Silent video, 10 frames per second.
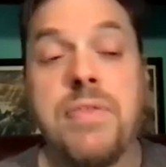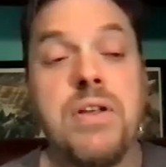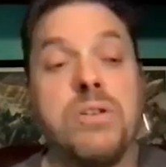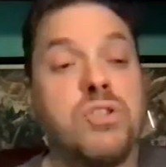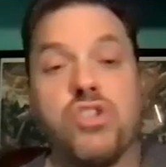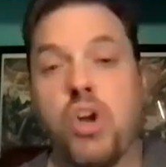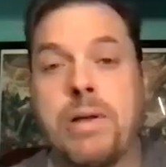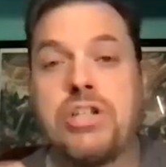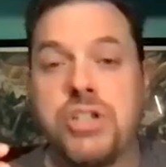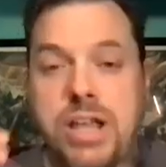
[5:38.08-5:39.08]
There is so
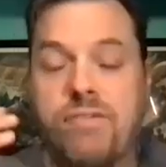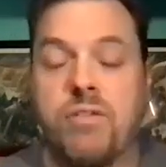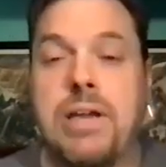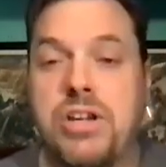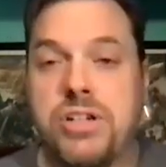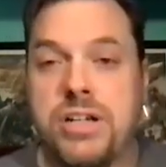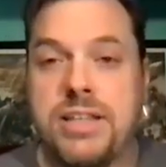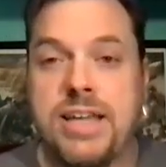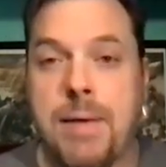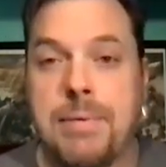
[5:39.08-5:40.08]
much information in the
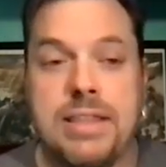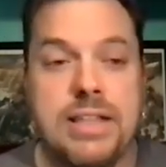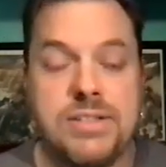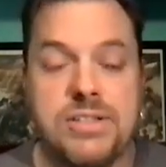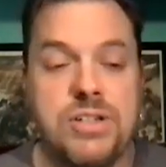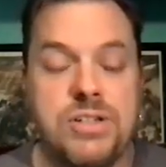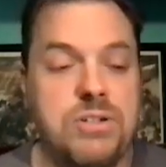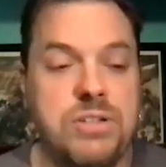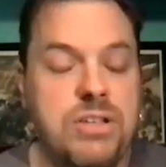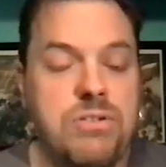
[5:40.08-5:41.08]
comic that's you
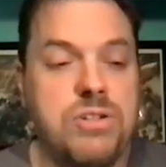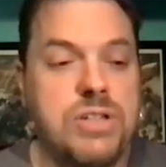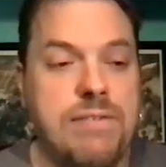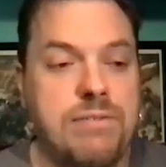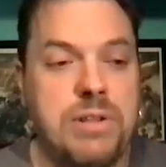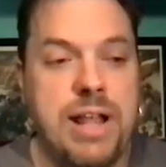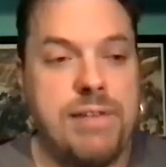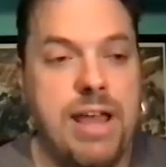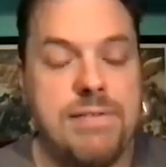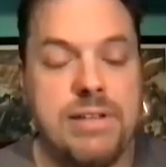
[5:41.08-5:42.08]
just have to
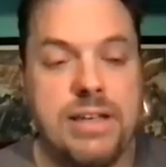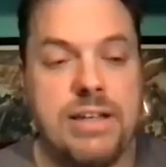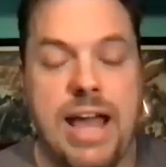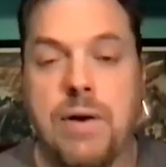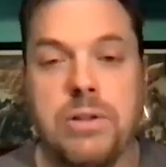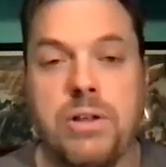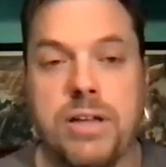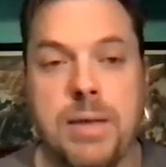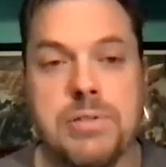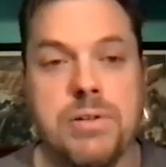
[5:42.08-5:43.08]
have like an hour-long
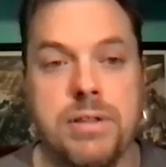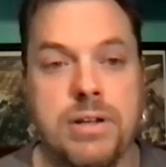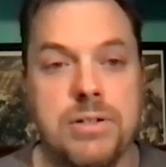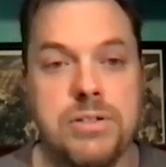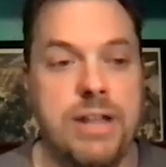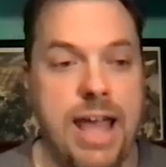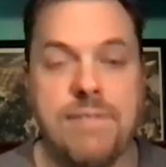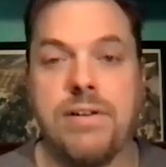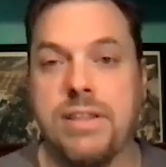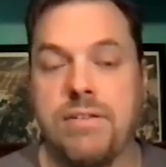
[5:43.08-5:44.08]
episode of the cartoon to have
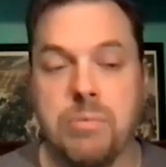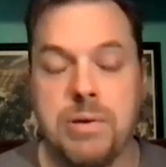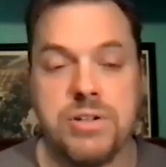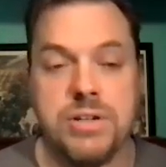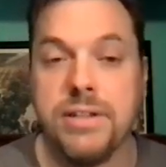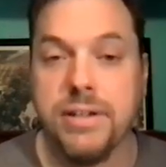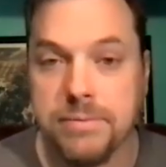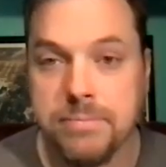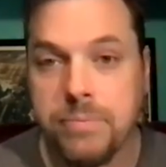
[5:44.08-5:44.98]
all the information in there.